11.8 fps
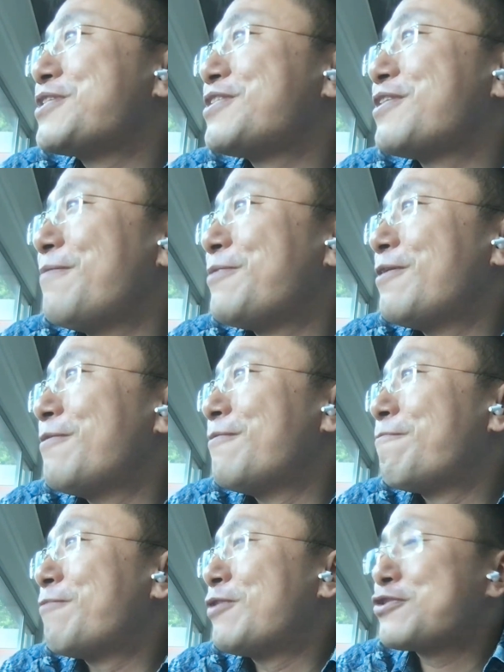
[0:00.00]
300 million,
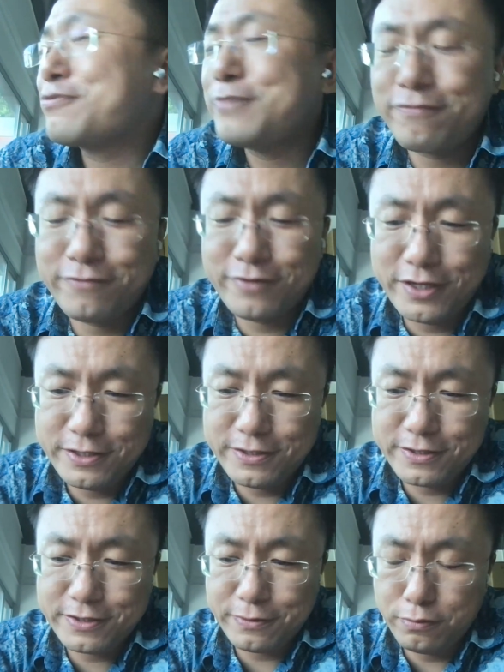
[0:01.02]
400 million, 500
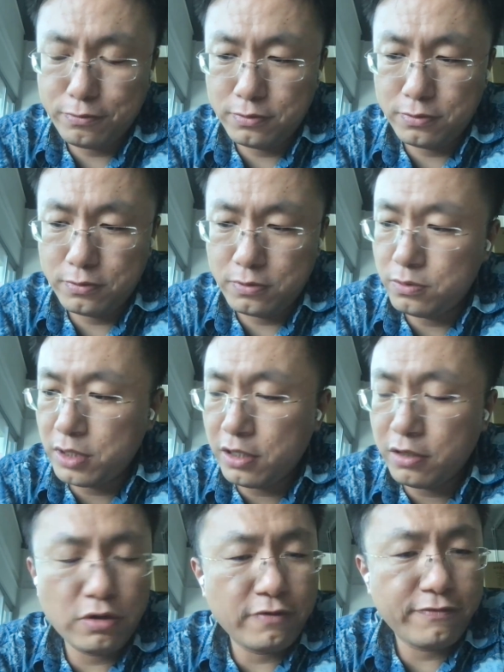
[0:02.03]
million. In Sakura's
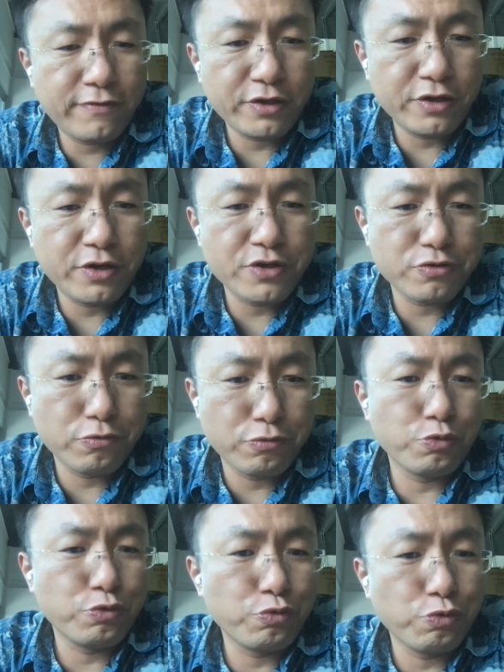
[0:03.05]
case, dedicated
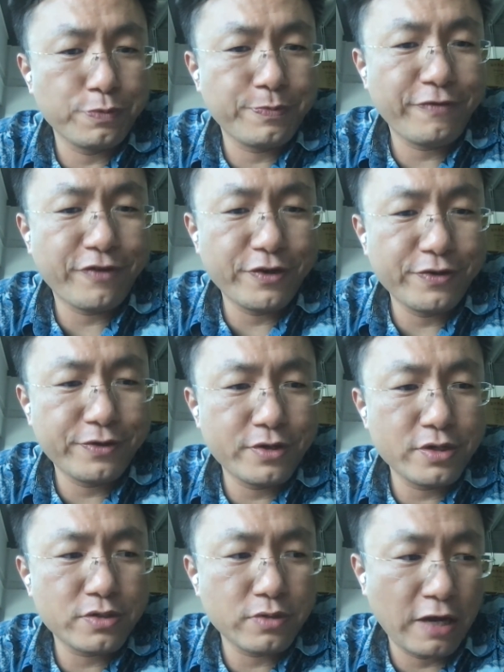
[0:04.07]
Southeast Asian fund for
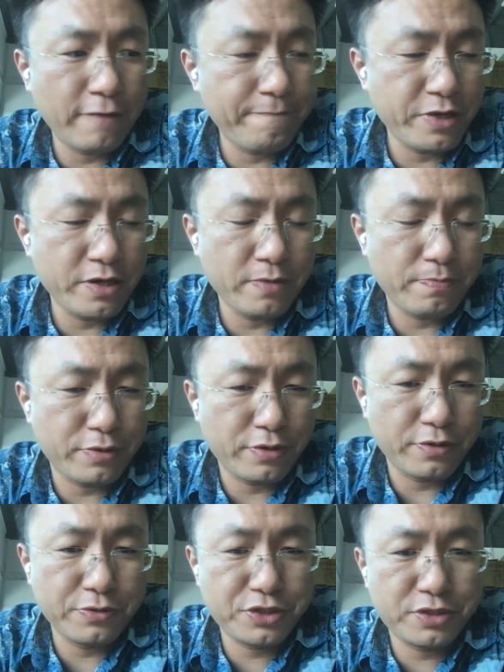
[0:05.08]
800 million. So
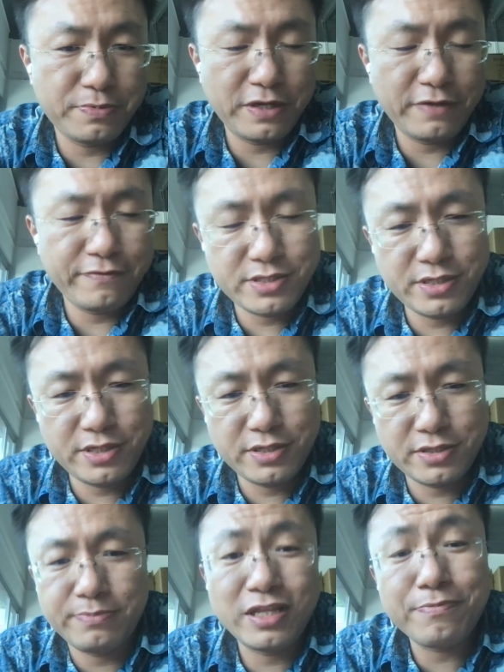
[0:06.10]
there's lots of money,
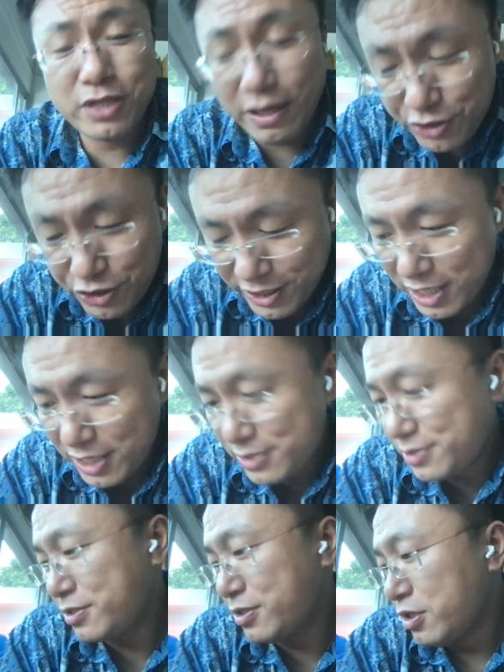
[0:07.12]

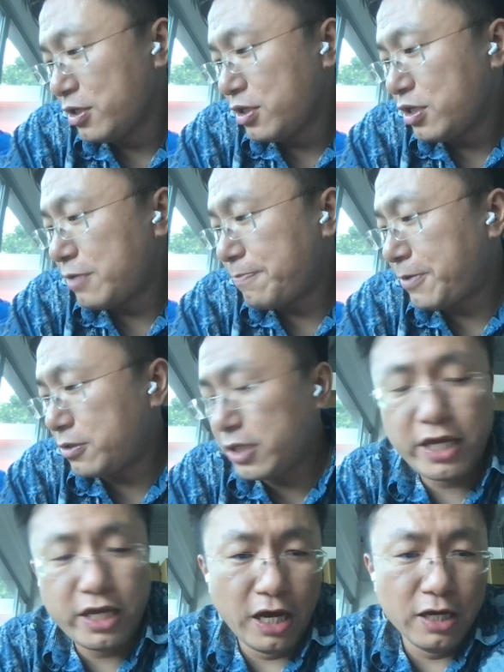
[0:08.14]
which they either
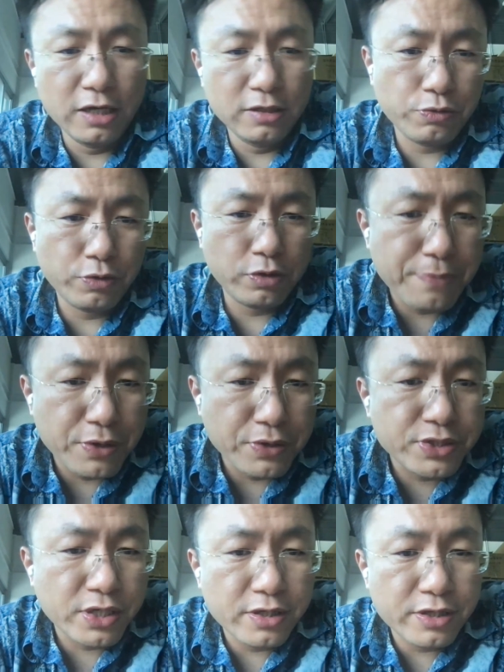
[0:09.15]
need to invest or
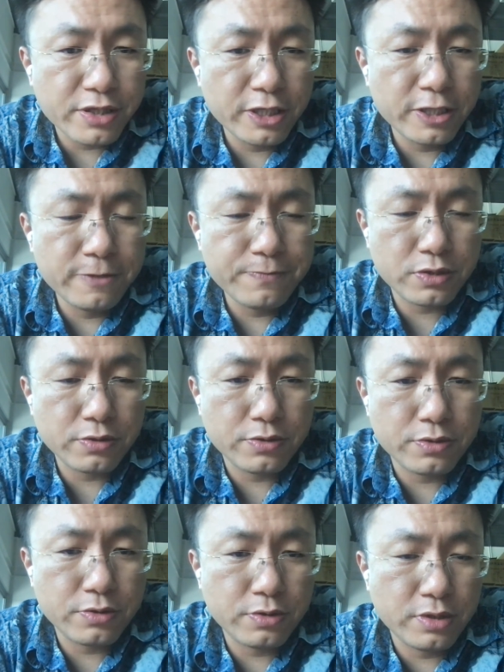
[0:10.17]
return to the
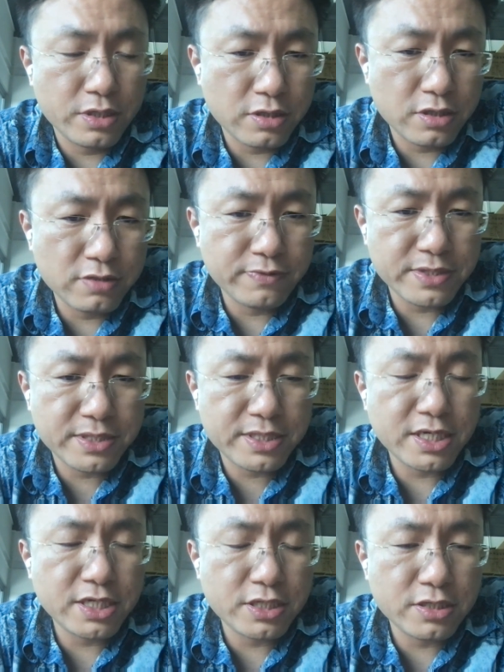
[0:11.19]
LPs.
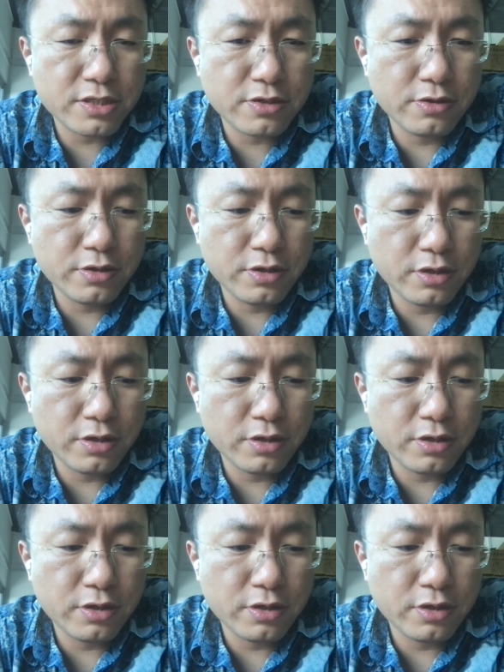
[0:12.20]
And my sense that